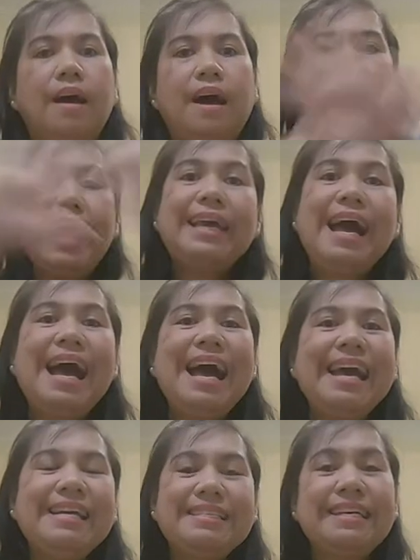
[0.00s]
Hi
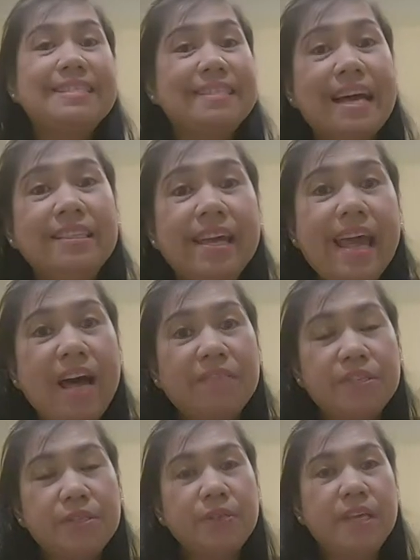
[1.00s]
guys! It's Sunday
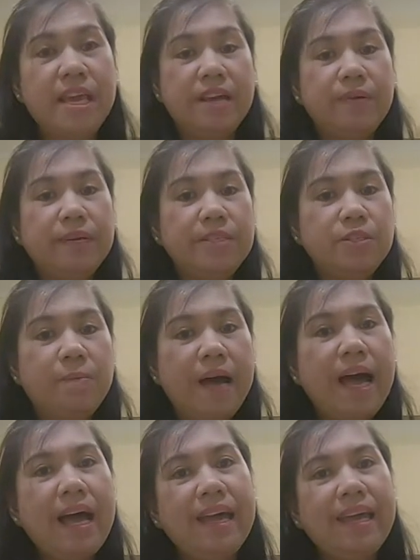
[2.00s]
afternoon here in
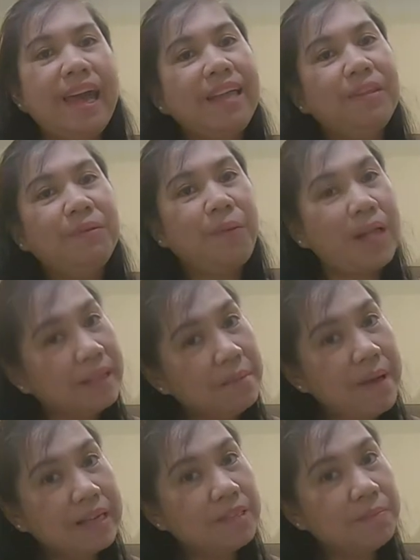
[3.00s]
Dubai and
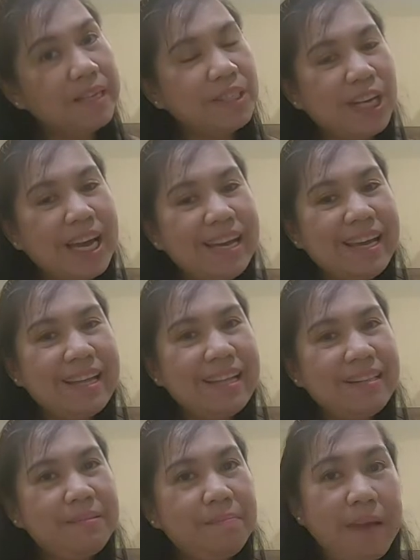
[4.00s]
welcome back to my
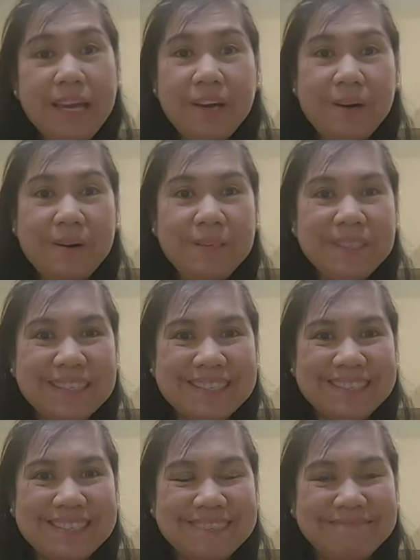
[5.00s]
channel, May
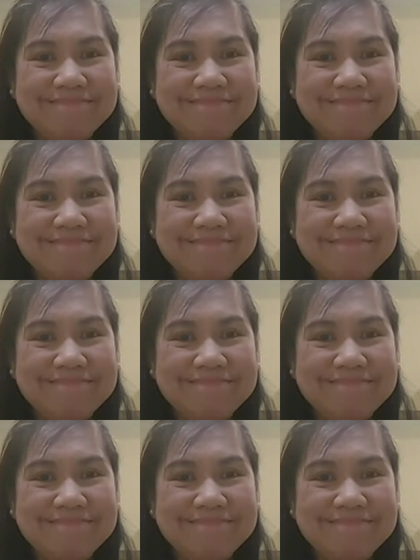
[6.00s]
Coats!